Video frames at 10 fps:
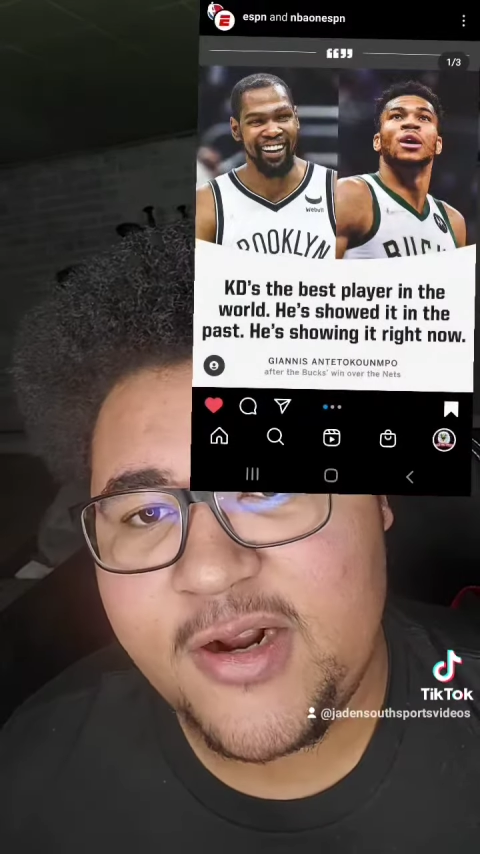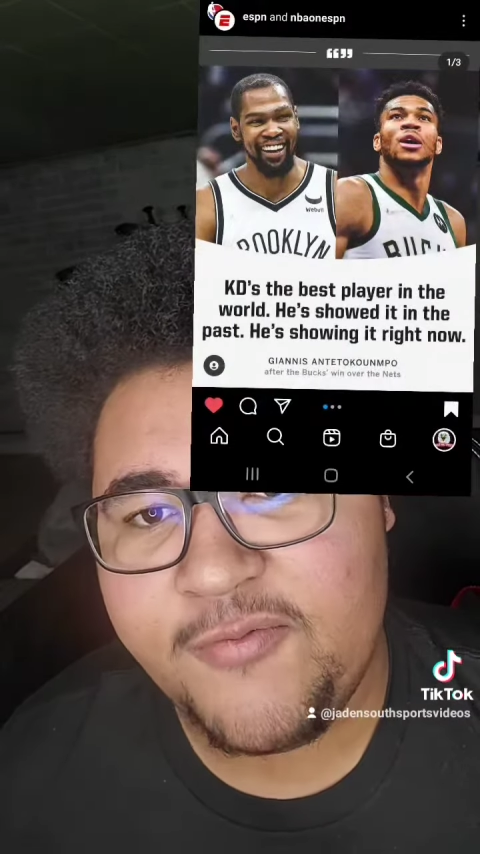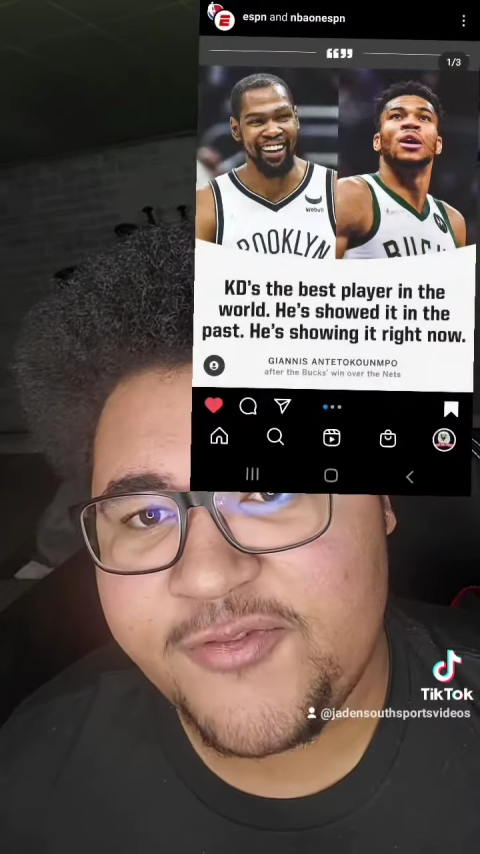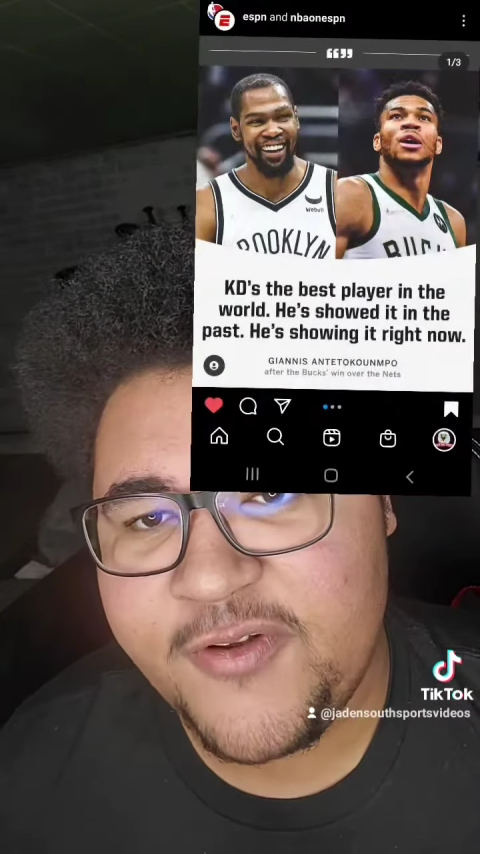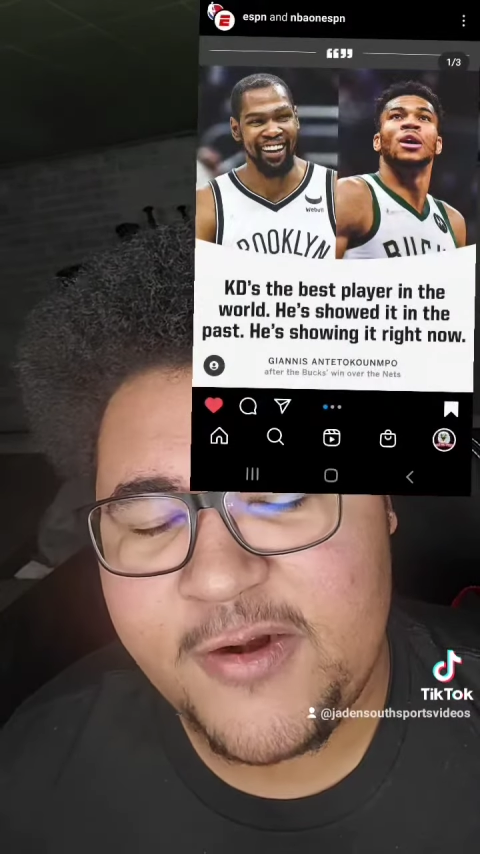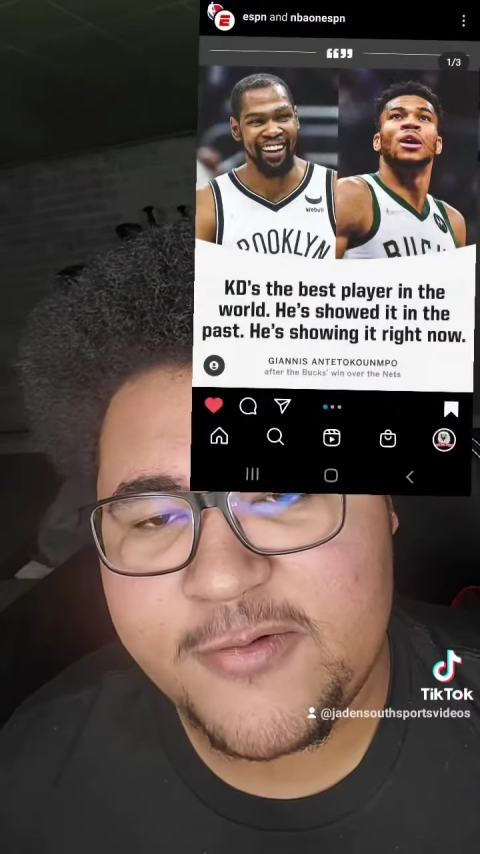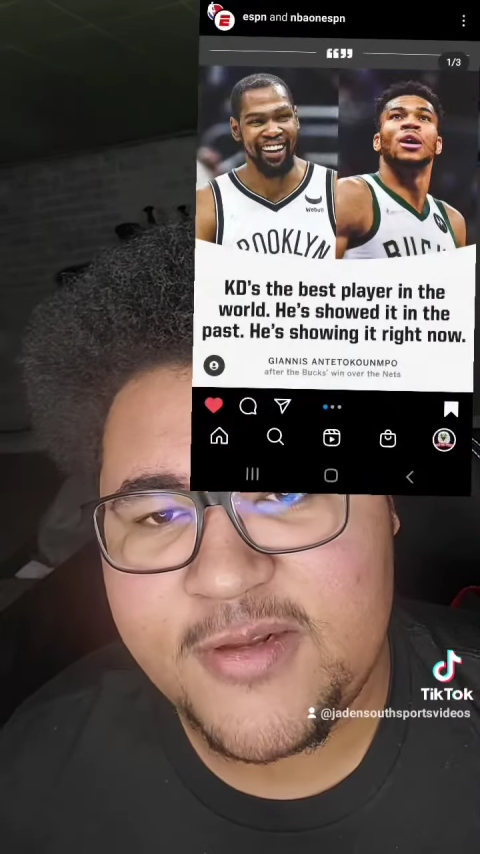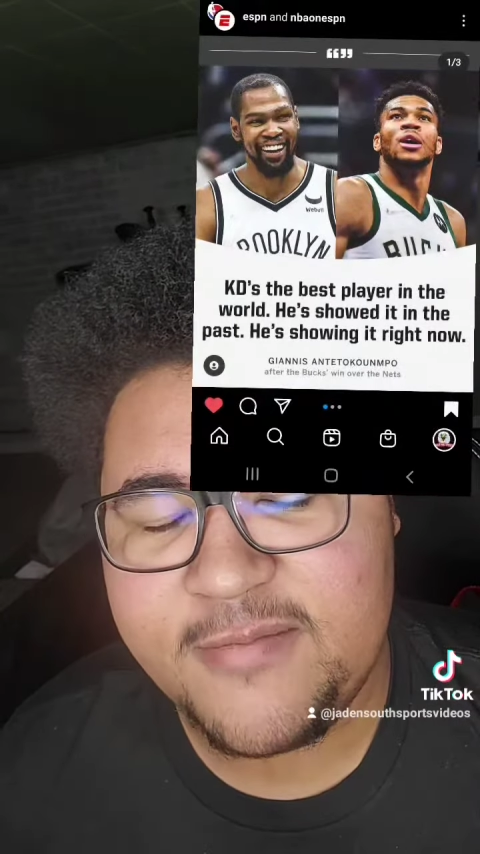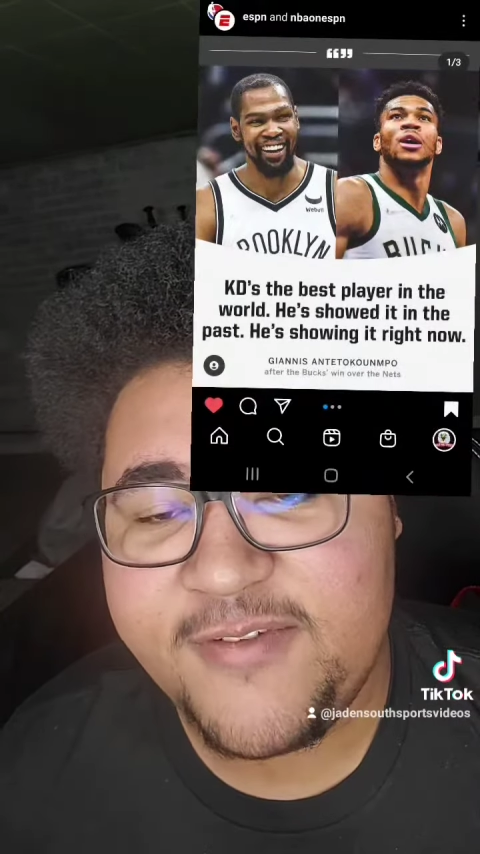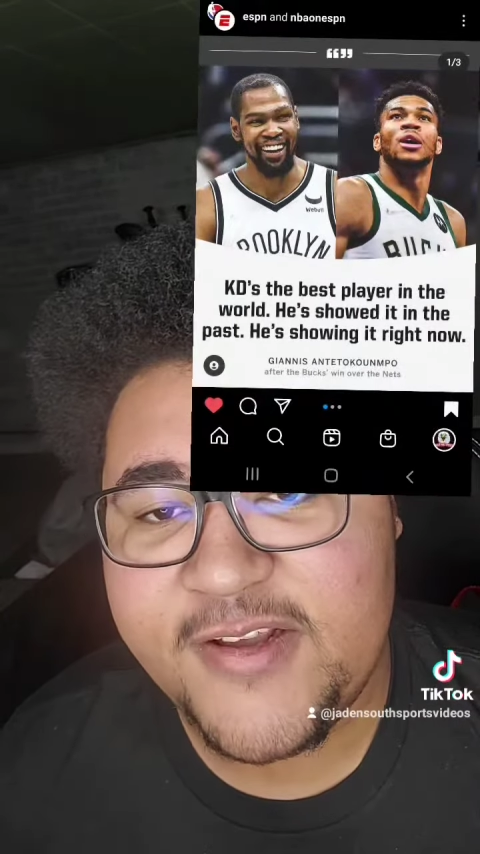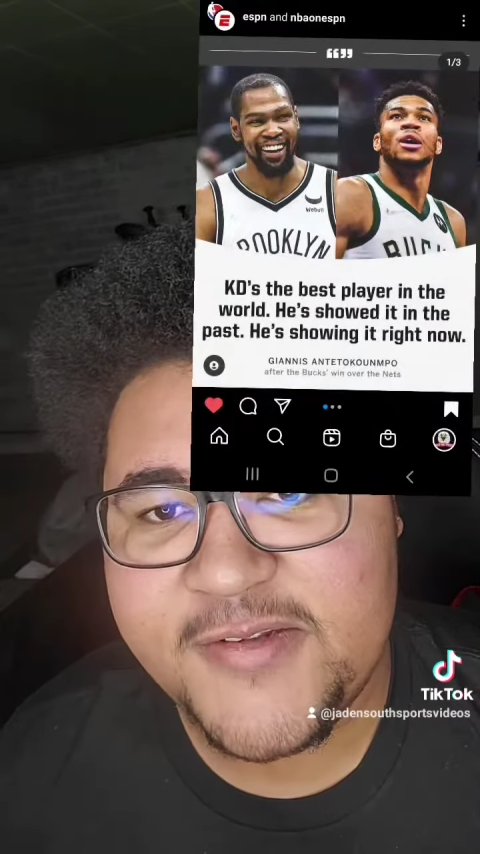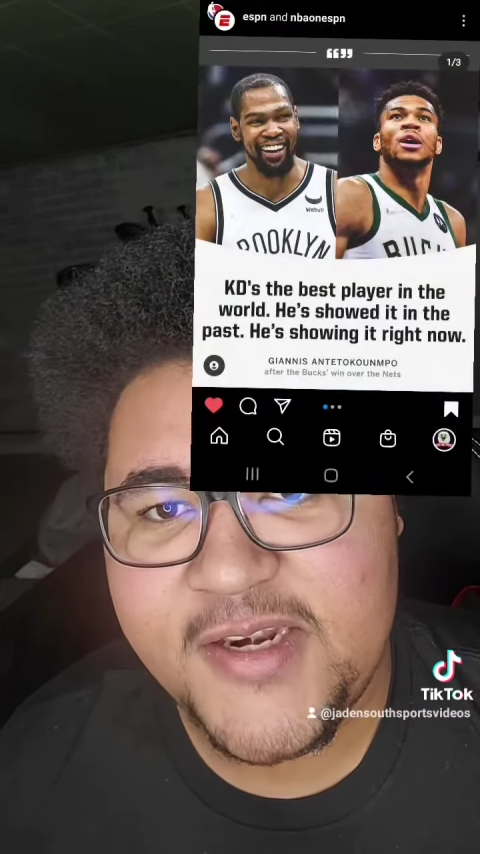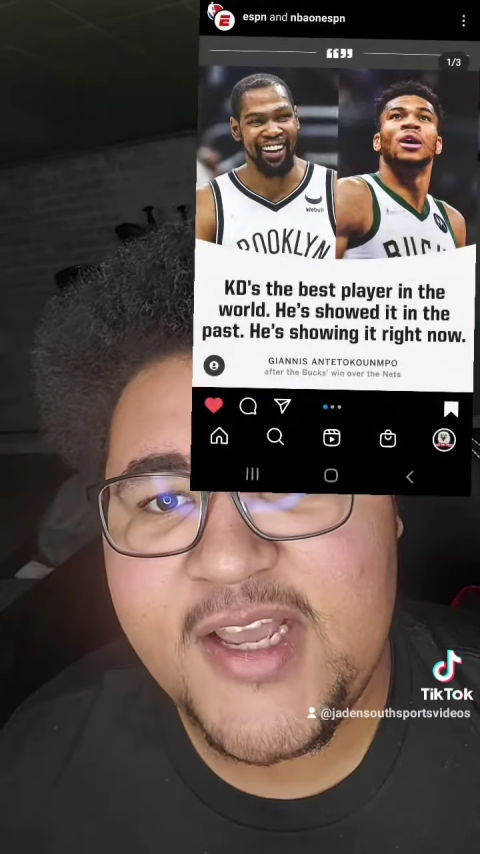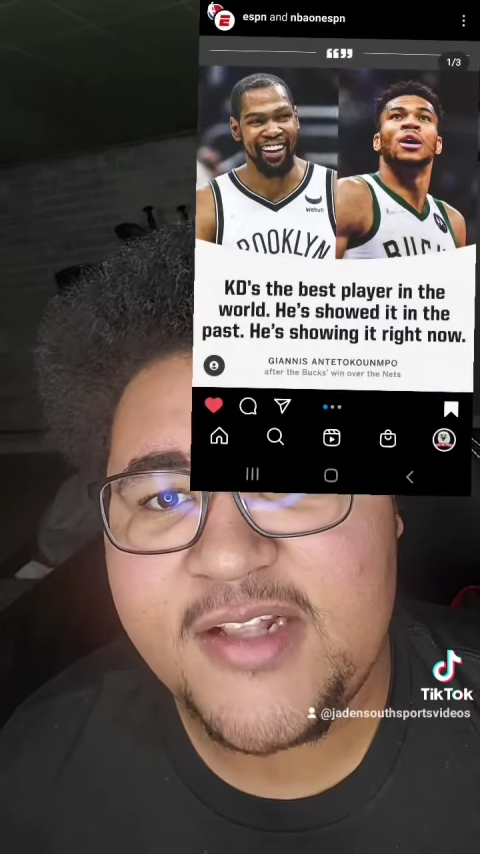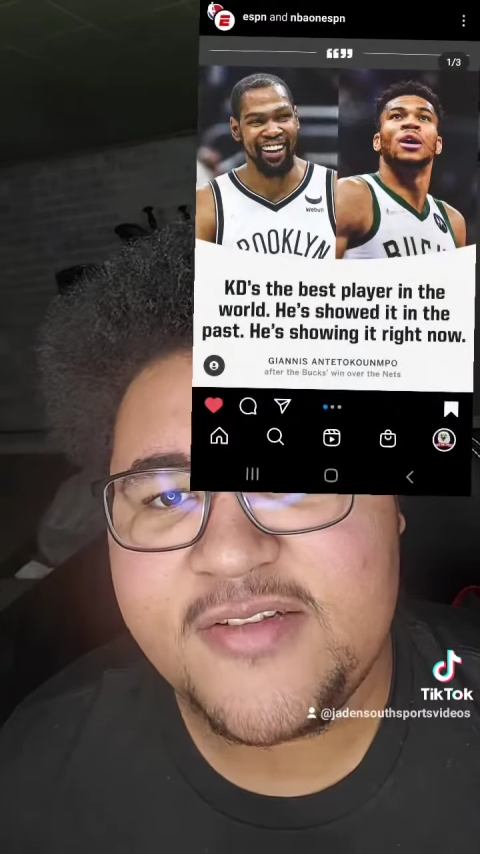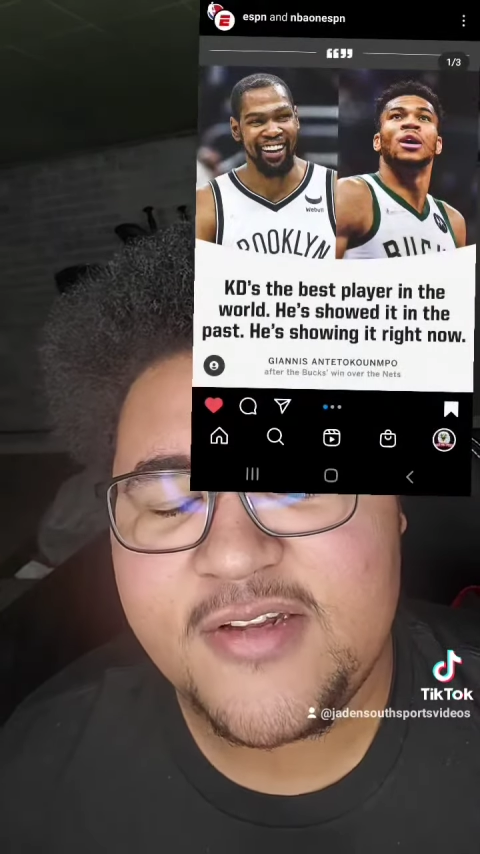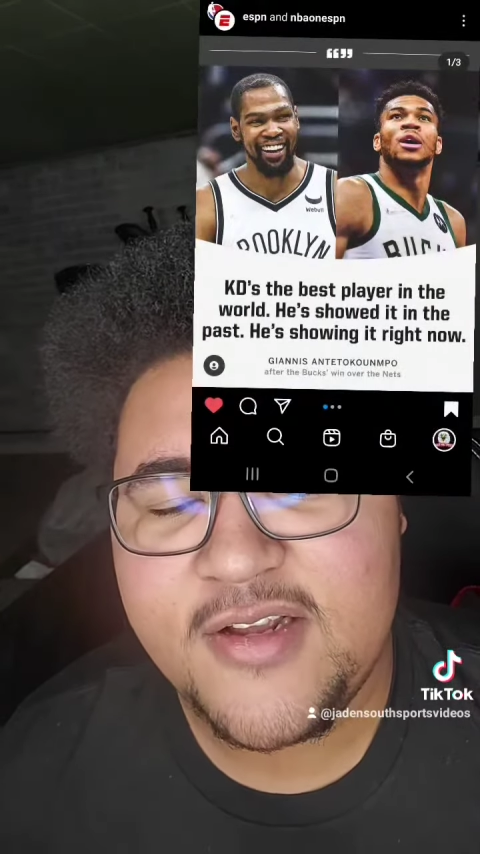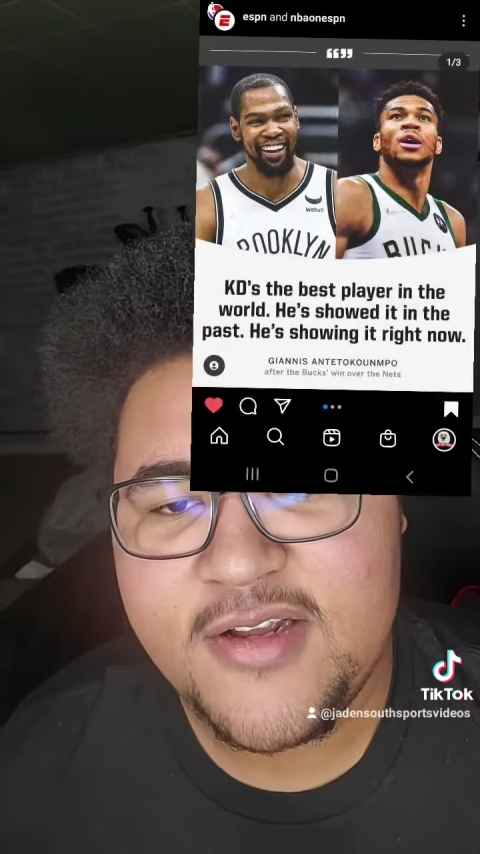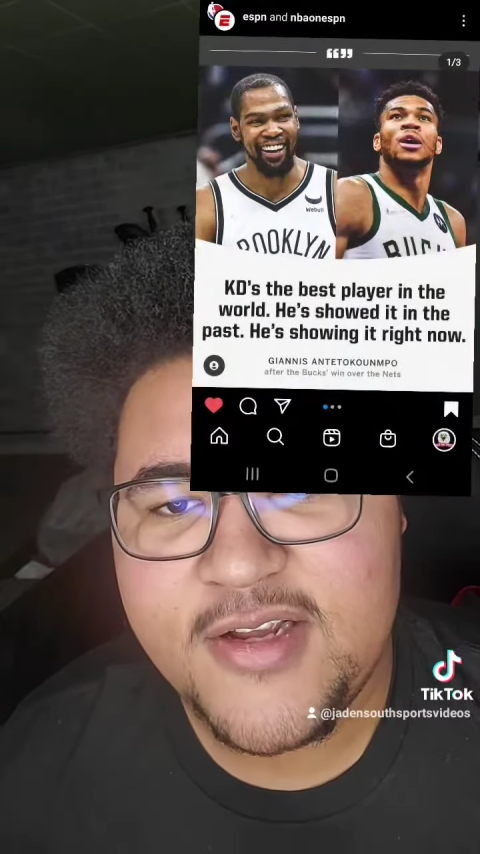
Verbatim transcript: Conference Finals and face the Nets